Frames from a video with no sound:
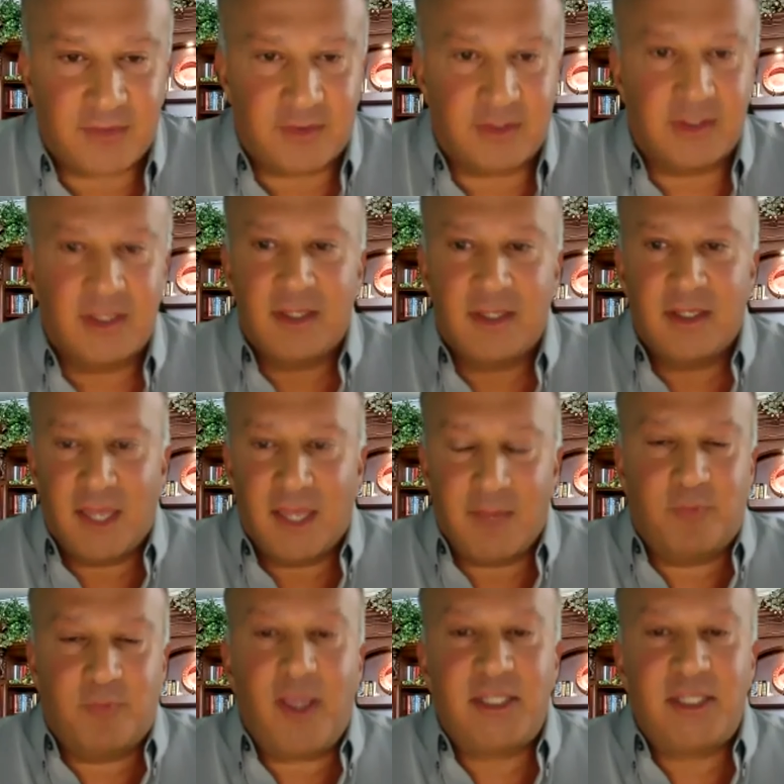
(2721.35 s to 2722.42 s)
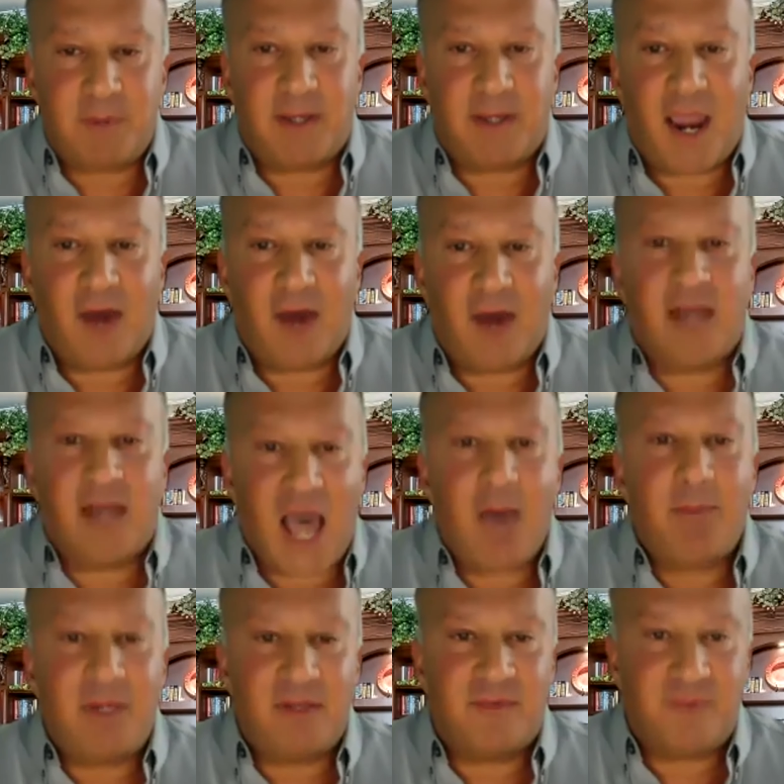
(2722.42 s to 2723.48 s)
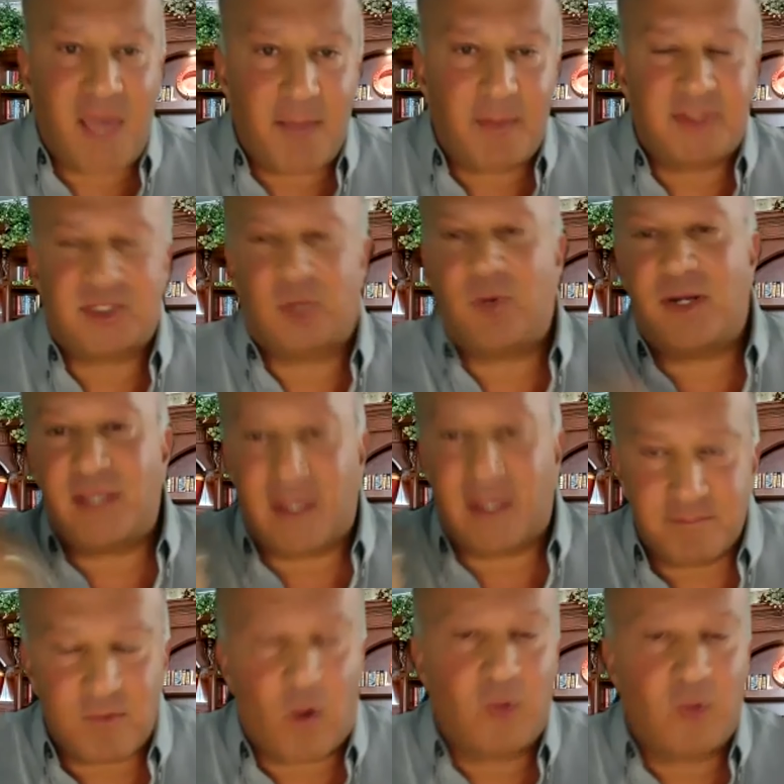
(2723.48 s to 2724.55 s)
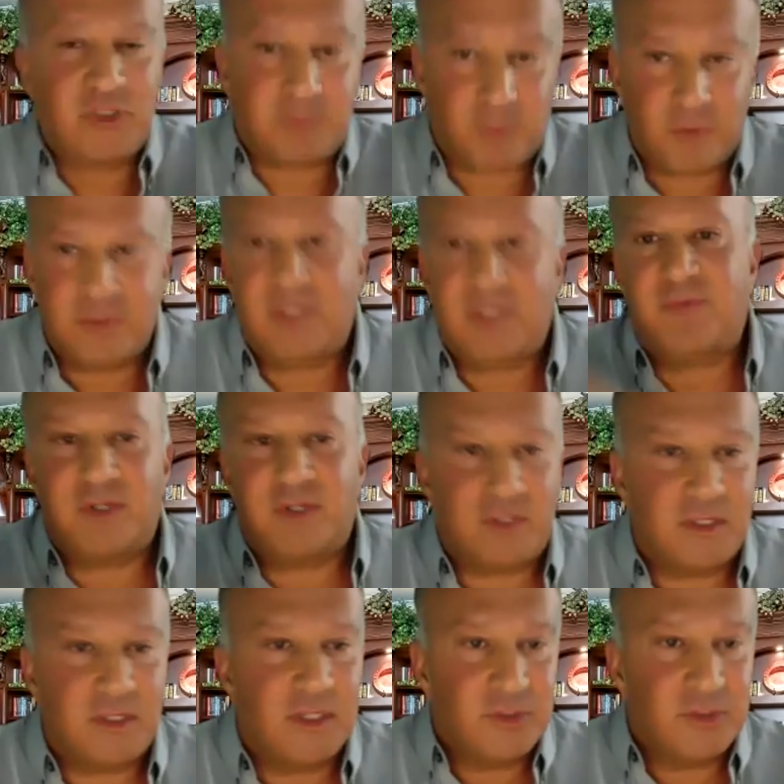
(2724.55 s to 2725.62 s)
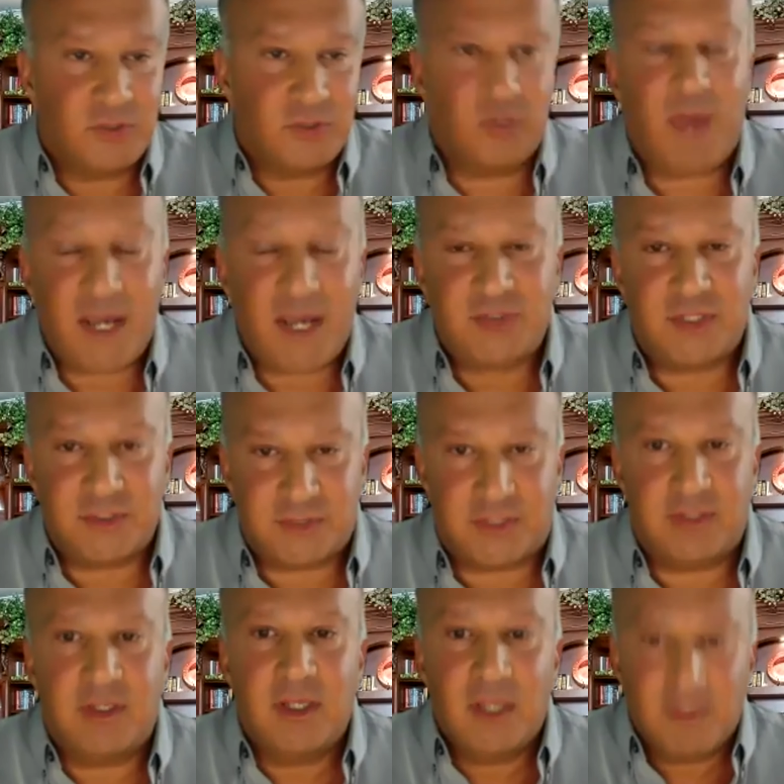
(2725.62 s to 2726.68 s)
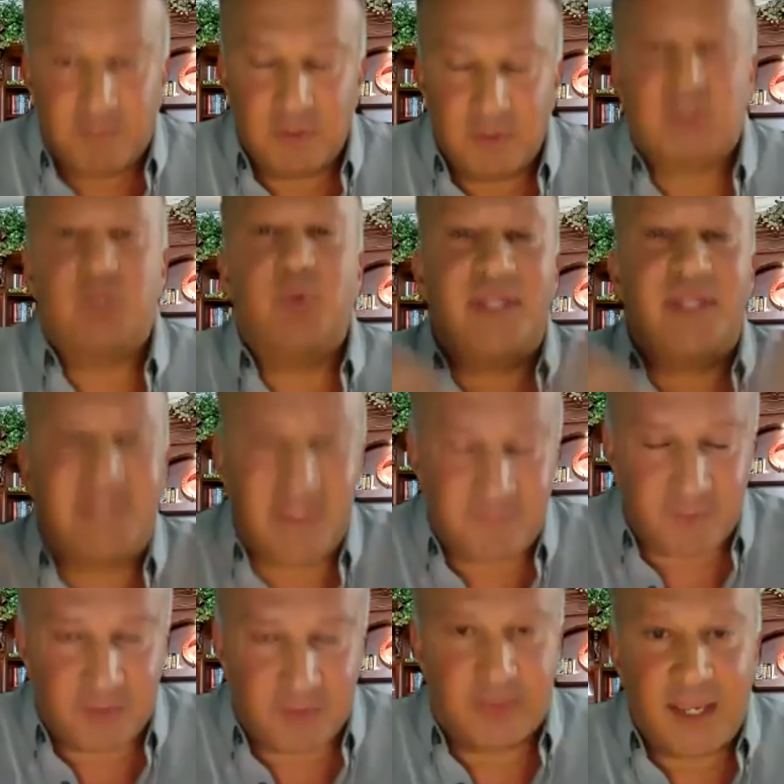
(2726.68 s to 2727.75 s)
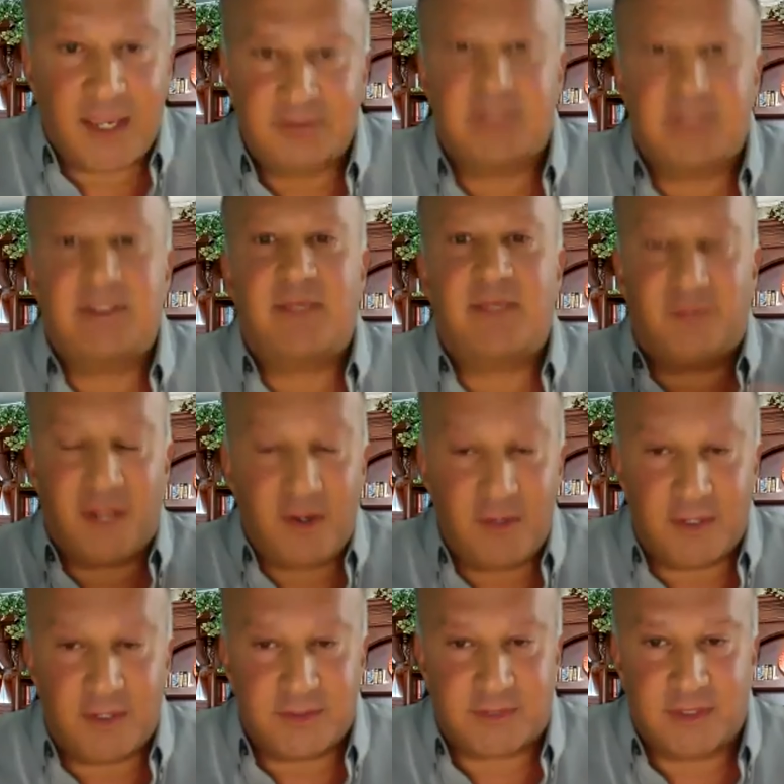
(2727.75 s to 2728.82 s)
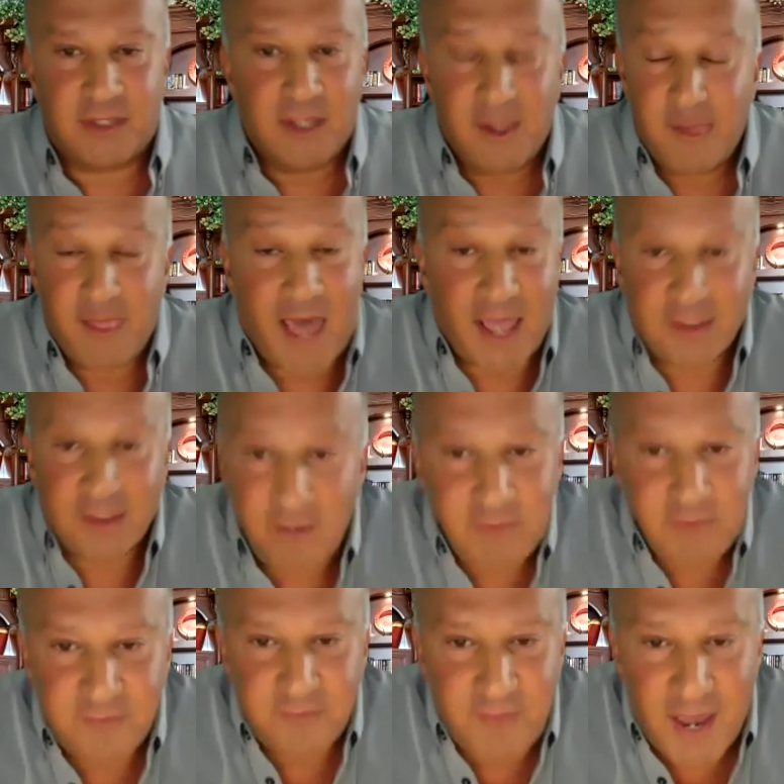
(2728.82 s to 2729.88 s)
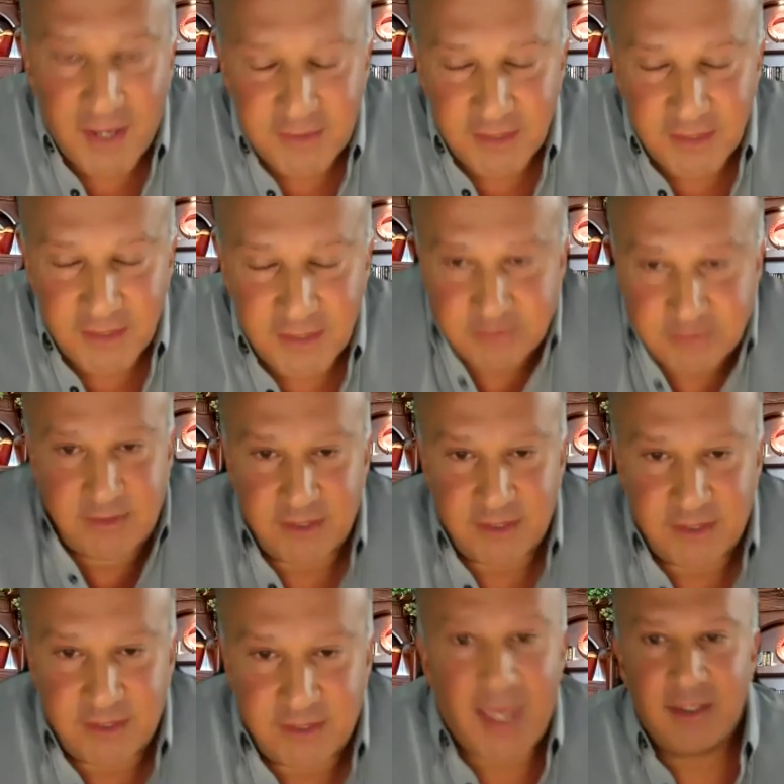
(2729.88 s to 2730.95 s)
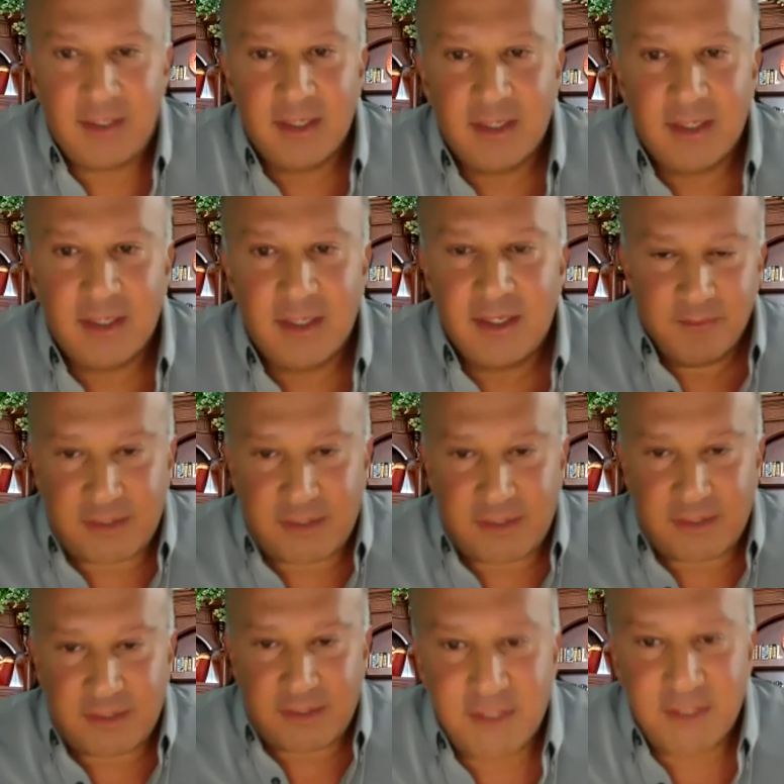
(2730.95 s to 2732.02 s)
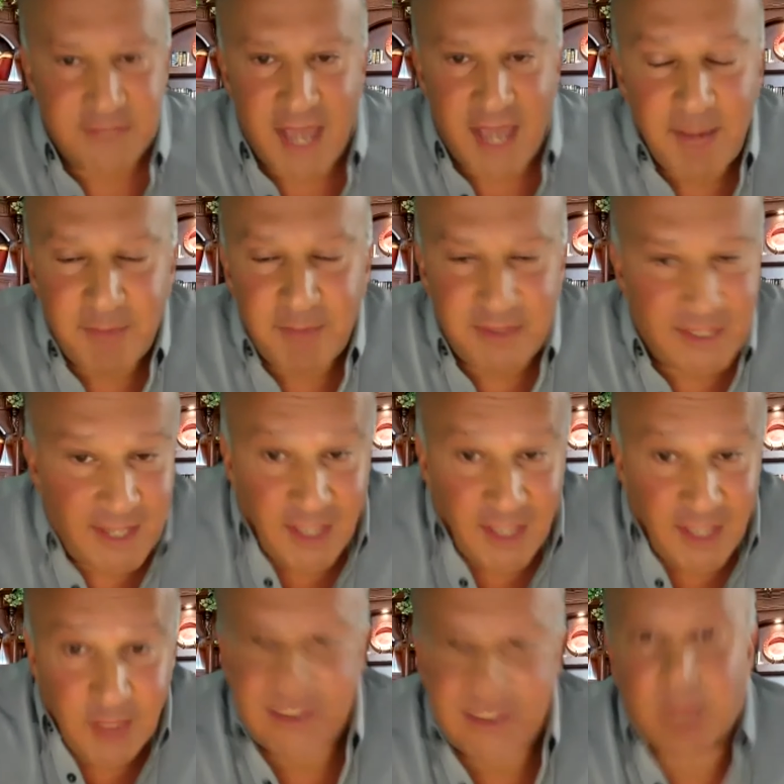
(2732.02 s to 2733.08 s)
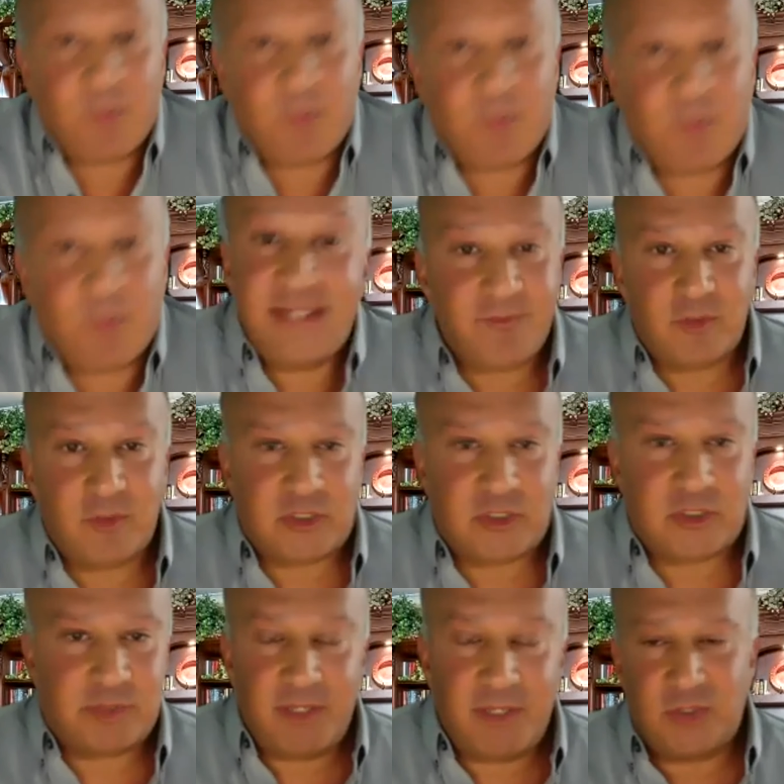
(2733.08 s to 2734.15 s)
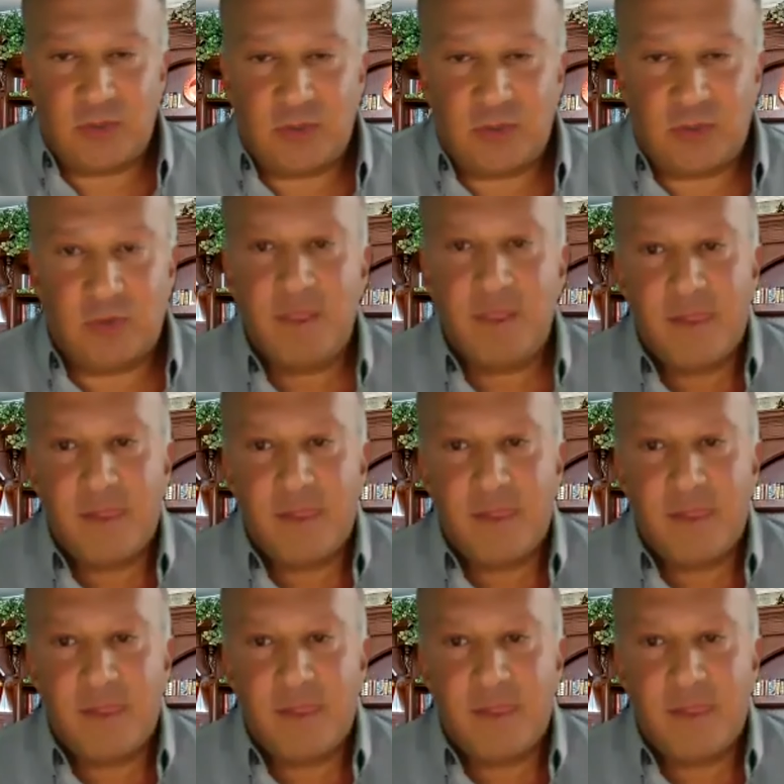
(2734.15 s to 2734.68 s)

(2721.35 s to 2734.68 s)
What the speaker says: And it breaks my heart how many families are running in multiple different directions and pursuing different things in different areas. And I love the fact that today, my cousin Tommy, that otherwise I would never speak to,